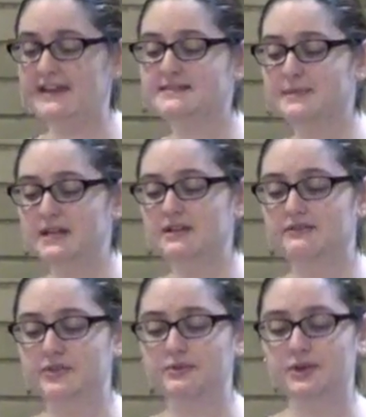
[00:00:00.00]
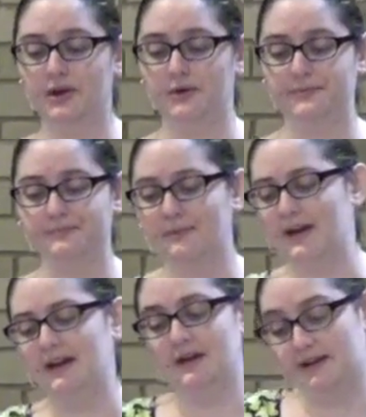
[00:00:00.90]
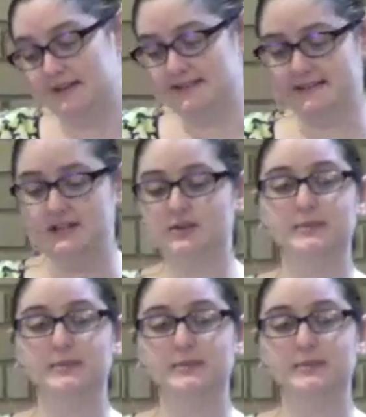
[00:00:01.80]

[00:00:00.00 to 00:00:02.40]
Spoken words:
as many of you know, my senior